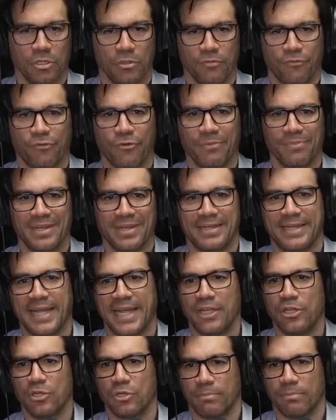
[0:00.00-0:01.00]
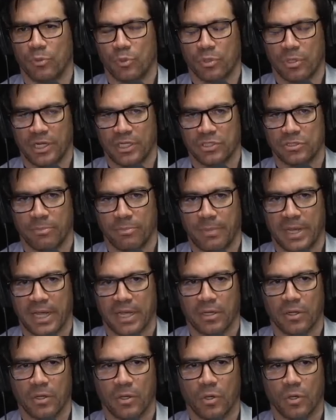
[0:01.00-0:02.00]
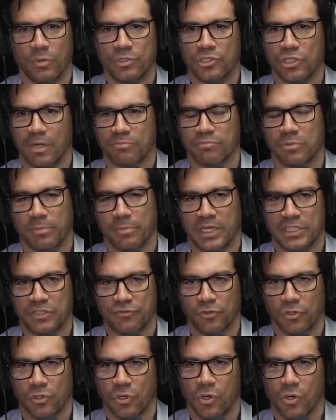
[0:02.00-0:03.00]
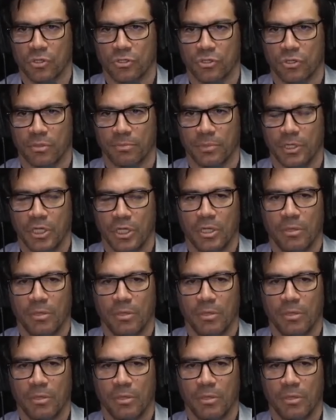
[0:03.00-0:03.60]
From the day you're born as a man, always optimize for long-term.